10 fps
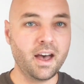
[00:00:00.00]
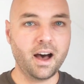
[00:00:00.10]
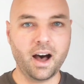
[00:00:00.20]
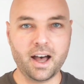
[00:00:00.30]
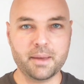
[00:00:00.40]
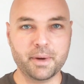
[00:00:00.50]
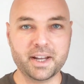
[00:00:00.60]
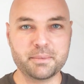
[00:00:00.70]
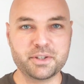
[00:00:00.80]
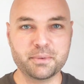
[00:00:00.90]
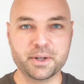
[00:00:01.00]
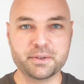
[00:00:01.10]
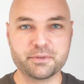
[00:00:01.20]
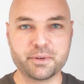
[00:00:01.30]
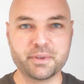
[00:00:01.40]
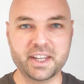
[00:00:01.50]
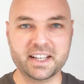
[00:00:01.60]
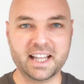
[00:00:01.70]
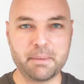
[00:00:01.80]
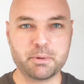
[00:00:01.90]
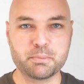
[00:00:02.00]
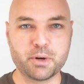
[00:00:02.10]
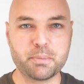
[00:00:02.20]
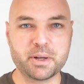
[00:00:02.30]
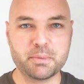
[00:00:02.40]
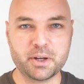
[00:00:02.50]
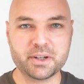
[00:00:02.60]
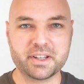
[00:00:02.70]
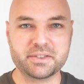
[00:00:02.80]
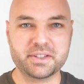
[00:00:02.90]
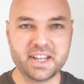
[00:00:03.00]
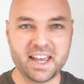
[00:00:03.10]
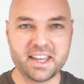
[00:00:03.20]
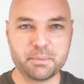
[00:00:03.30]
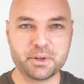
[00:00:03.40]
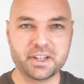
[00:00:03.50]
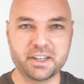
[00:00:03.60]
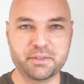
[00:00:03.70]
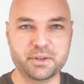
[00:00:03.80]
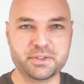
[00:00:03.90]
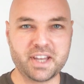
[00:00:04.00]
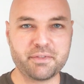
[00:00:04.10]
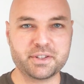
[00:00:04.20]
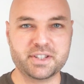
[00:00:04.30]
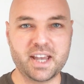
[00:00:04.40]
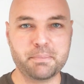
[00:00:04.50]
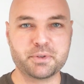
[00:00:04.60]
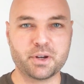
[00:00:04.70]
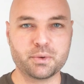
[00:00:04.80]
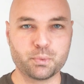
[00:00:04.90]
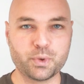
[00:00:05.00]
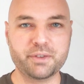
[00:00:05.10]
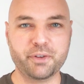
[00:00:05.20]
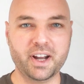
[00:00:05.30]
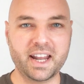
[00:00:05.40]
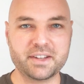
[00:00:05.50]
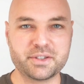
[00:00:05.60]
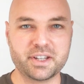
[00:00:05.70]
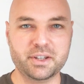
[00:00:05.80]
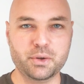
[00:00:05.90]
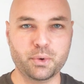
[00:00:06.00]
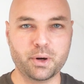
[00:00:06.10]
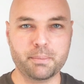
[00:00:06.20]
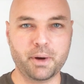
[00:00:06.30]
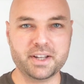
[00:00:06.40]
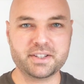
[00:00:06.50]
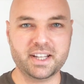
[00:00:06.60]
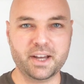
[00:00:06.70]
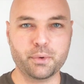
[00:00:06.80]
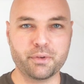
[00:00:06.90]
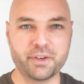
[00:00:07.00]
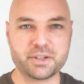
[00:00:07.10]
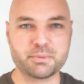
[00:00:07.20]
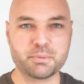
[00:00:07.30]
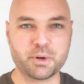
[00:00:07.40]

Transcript: Hi, my name is Jeroen from the Clapham property blog, and today I'm going to give you 7 tips on refinancing your buy-to-let or investment